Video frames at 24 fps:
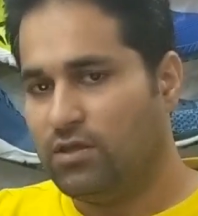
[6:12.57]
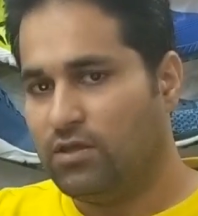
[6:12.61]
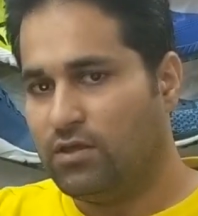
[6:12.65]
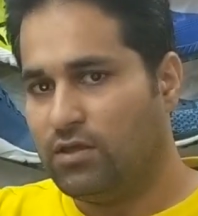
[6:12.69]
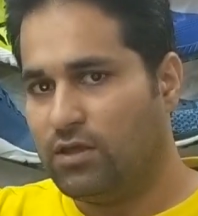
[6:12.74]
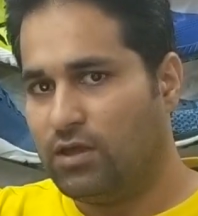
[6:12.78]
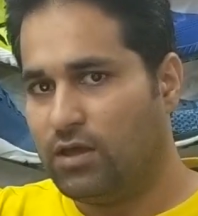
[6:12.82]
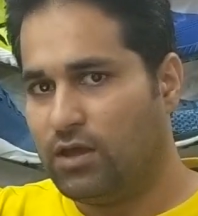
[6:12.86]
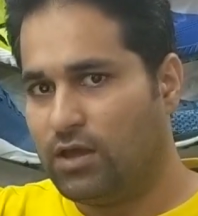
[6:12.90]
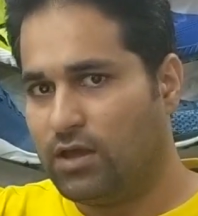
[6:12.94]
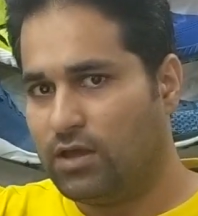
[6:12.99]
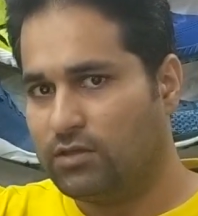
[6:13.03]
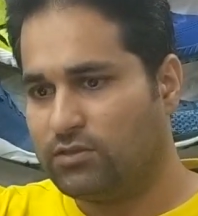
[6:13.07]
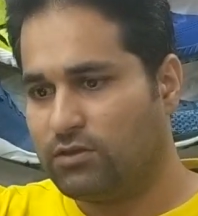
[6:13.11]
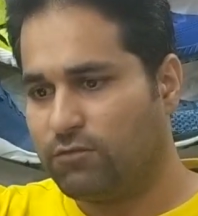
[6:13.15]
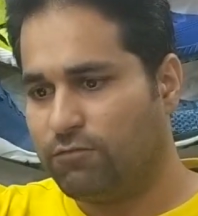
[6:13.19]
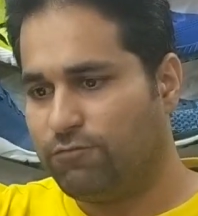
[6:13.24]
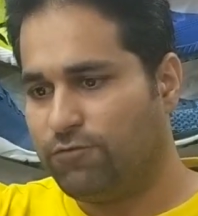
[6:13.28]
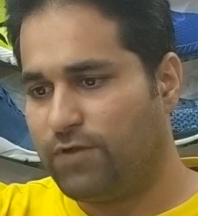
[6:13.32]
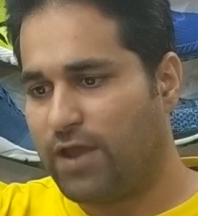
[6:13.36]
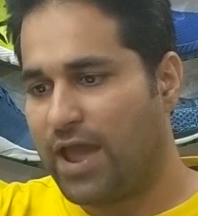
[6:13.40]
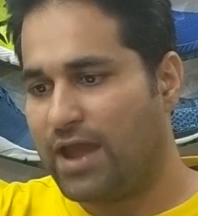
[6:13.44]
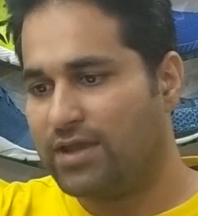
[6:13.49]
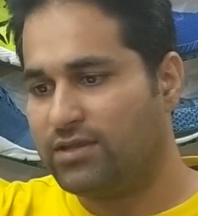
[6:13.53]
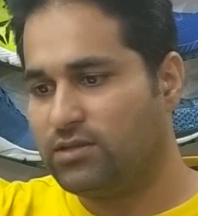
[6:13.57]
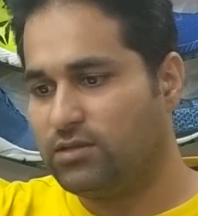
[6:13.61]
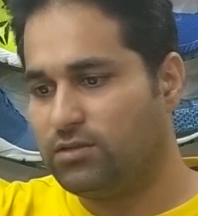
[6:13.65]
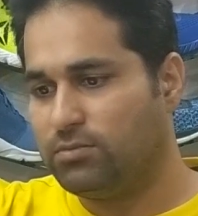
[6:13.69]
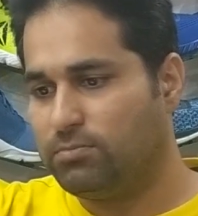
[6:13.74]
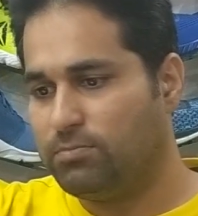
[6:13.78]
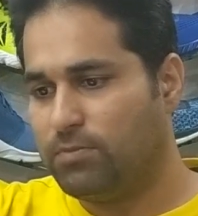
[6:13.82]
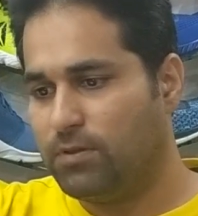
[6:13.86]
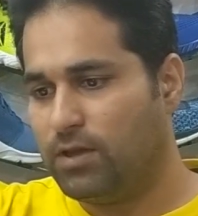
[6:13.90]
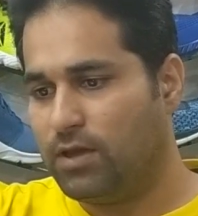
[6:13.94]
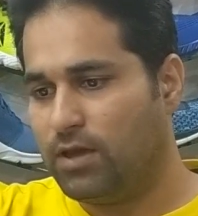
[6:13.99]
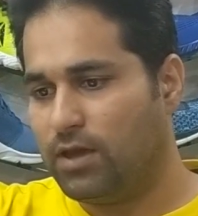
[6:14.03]
the flat
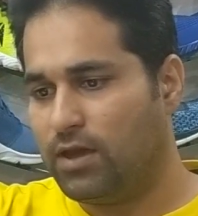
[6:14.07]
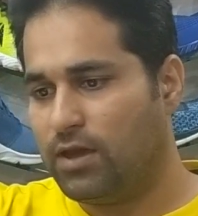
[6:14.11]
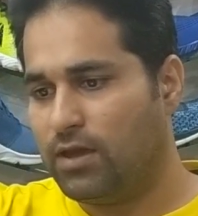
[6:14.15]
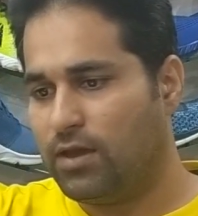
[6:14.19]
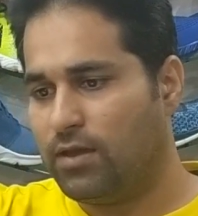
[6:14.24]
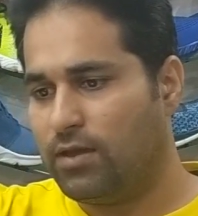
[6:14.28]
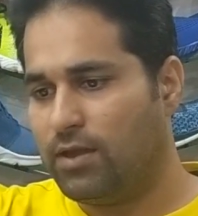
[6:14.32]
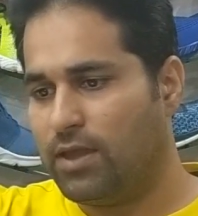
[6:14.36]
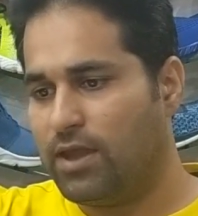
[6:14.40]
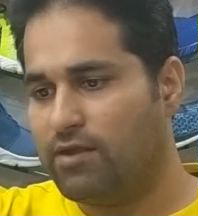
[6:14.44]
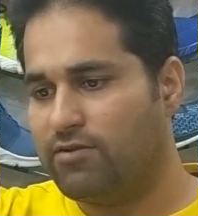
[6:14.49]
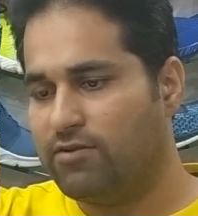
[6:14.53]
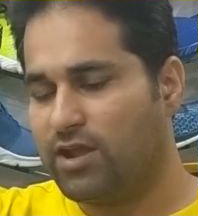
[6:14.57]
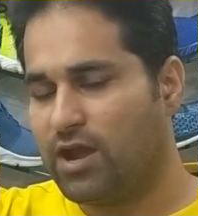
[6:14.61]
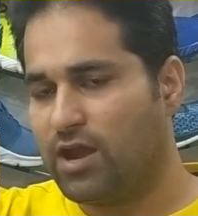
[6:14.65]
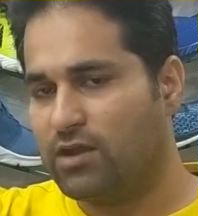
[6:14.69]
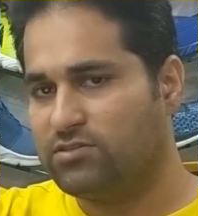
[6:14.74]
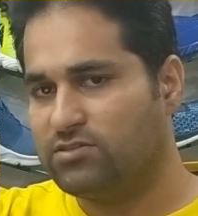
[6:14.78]
area